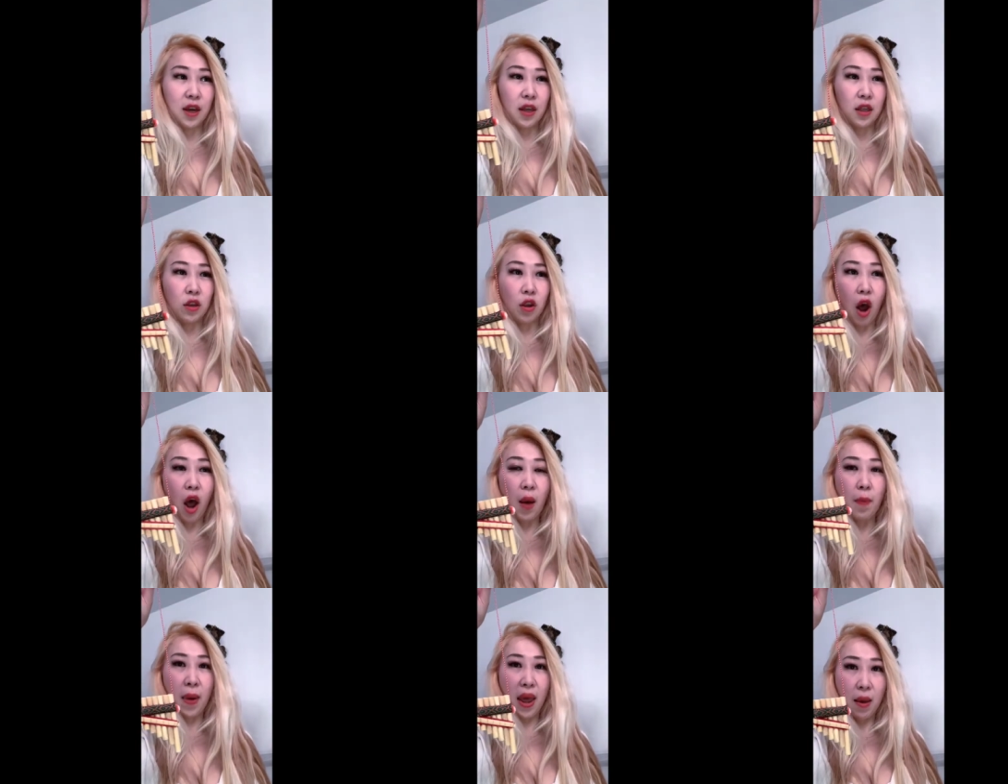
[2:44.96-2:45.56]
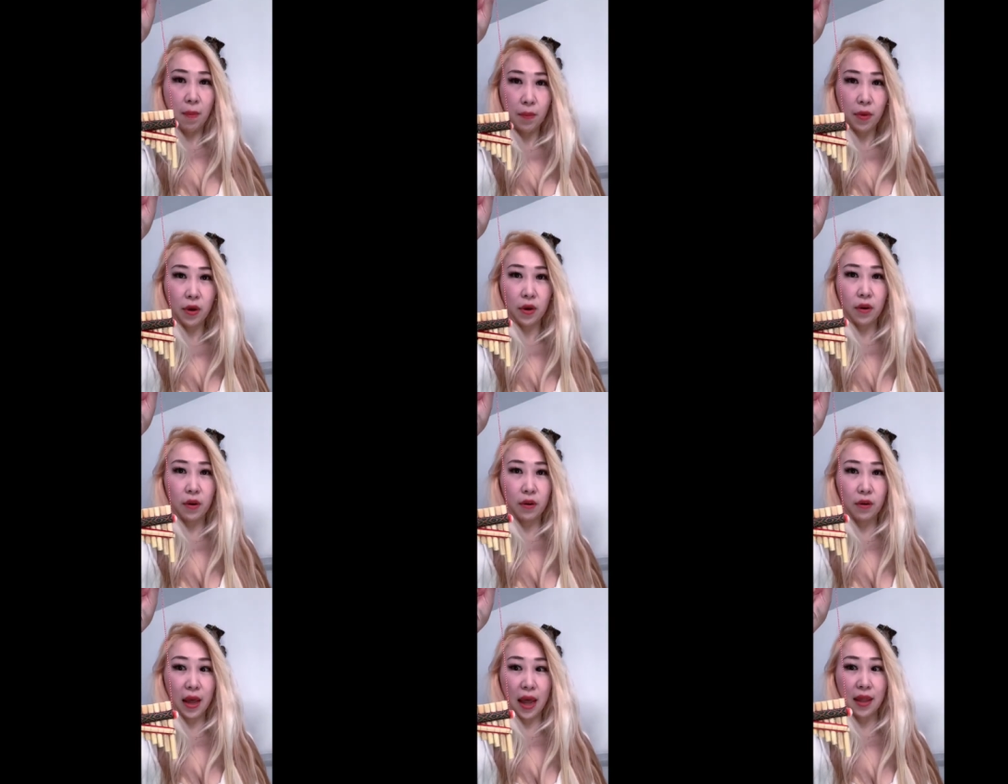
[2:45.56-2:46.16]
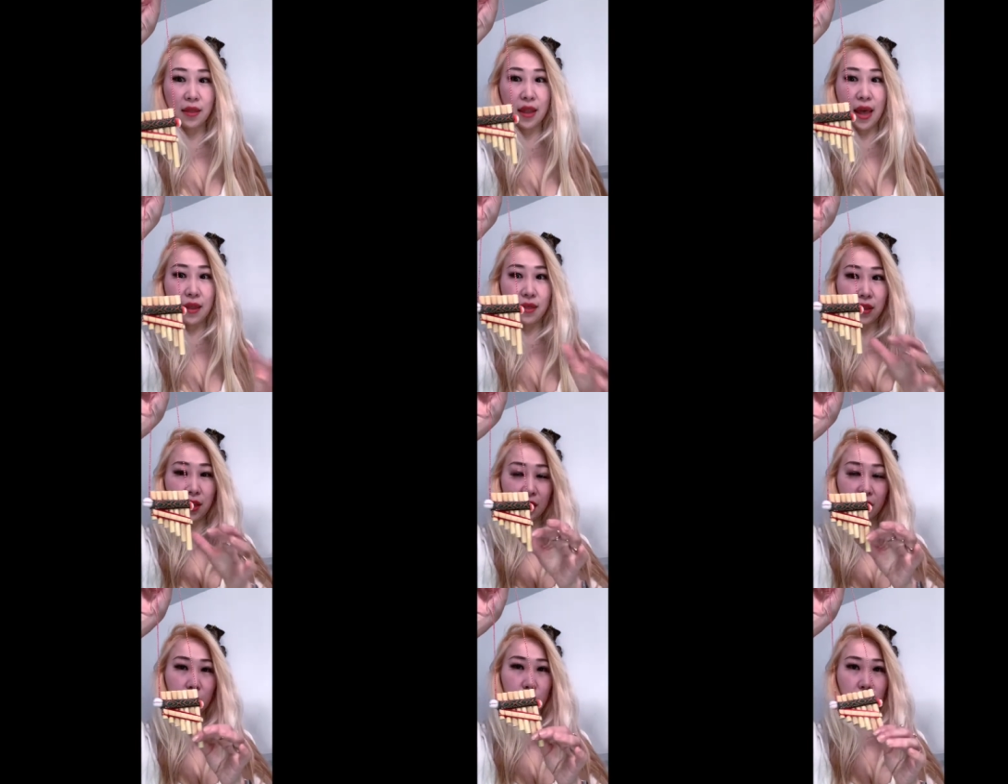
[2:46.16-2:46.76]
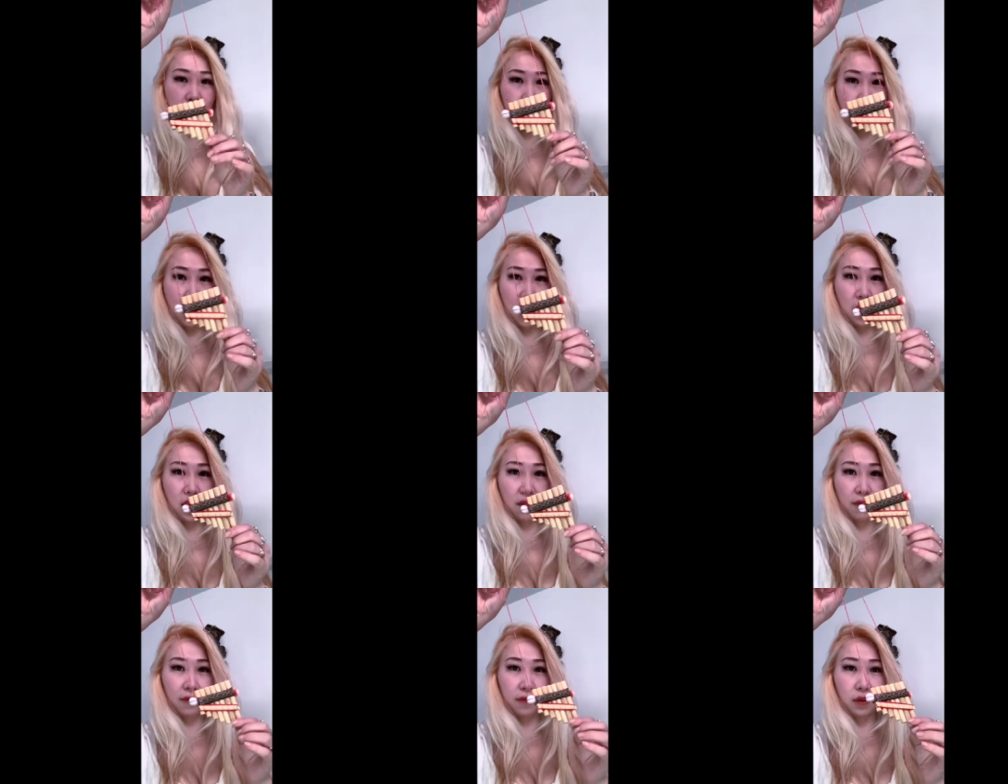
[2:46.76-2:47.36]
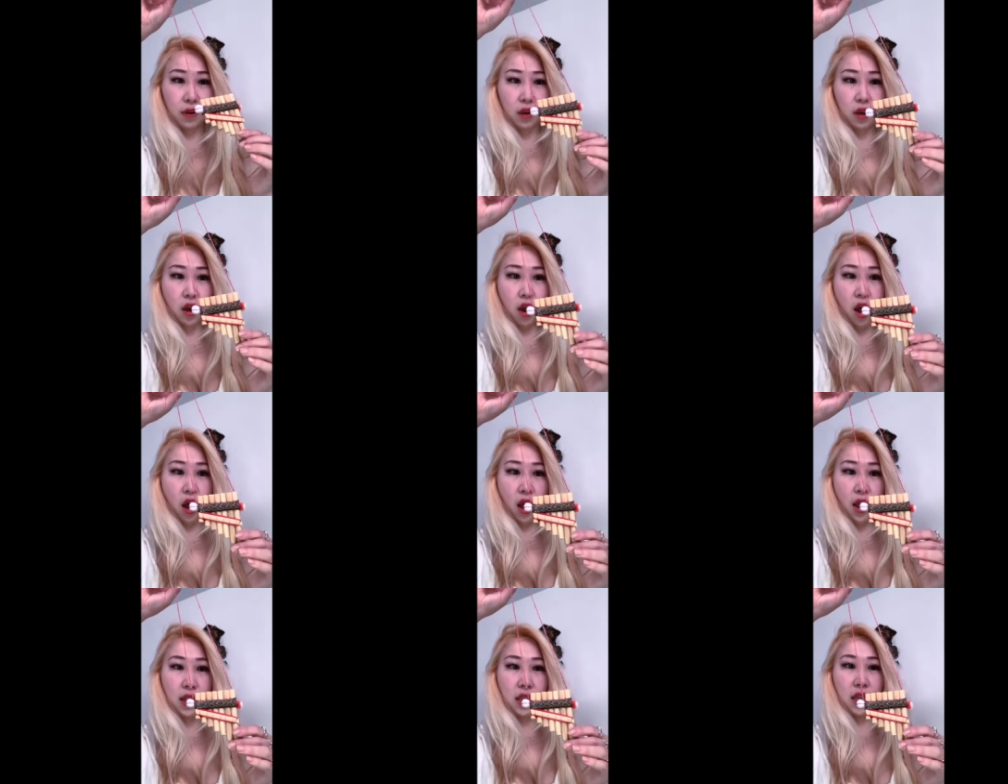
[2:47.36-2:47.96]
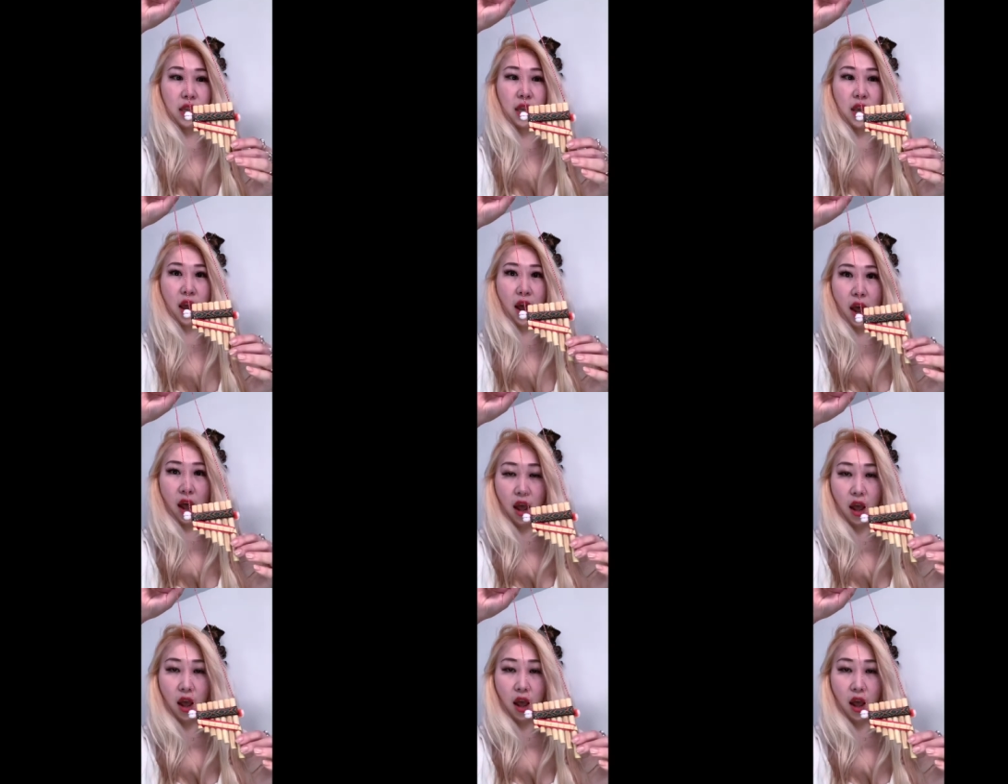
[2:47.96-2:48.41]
not bamboo and that this was made of Kanye.